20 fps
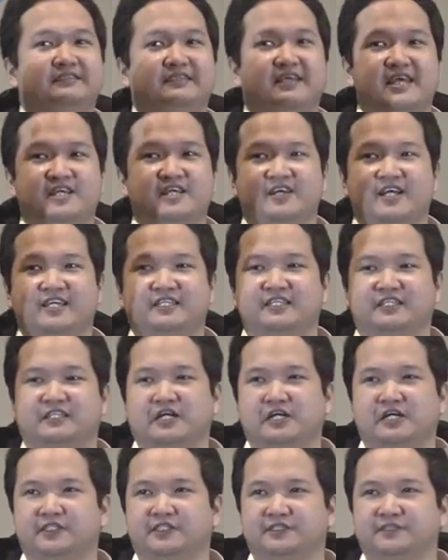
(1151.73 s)
a credit
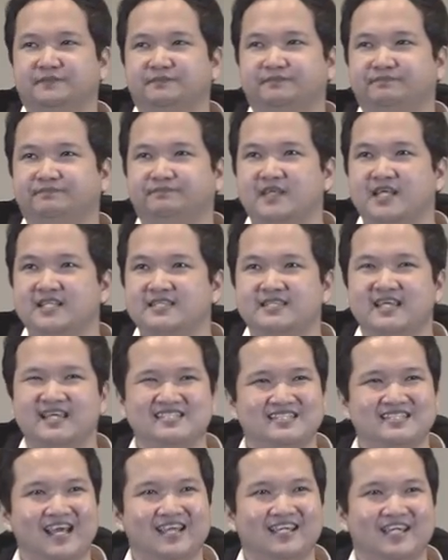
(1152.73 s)
card.
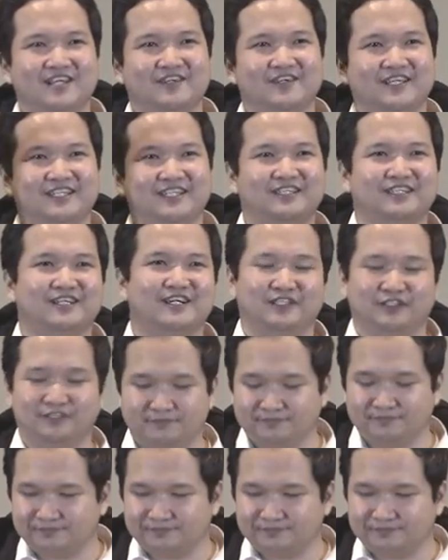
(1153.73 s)
It's like a credit card.